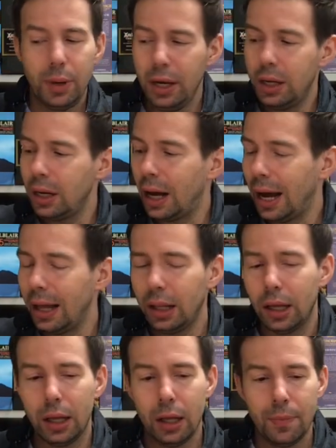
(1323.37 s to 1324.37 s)

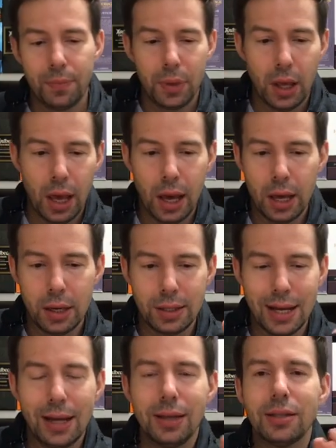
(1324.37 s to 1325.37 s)
Islay and
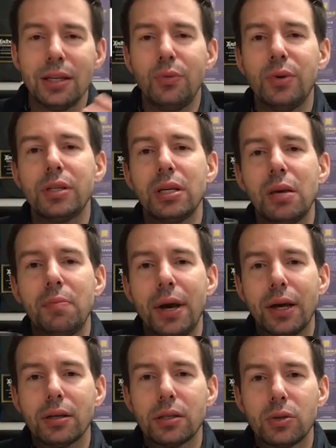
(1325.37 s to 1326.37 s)
Tennessee whiskey
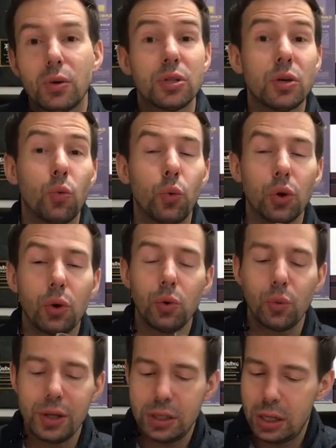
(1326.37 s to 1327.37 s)
mixed. So it's a
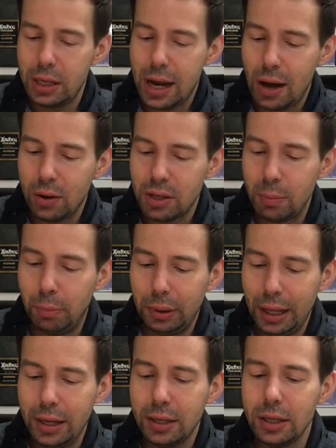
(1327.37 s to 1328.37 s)
world whiskey now. It's a
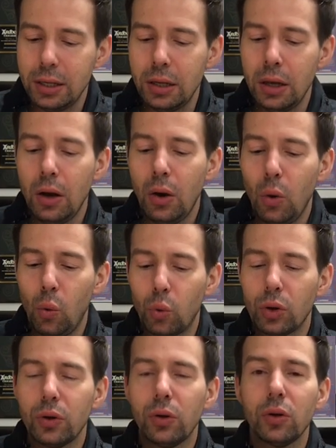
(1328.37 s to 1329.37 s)
blended
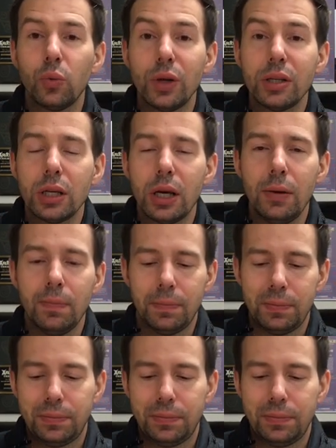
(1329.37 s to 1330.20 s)
world whiskey.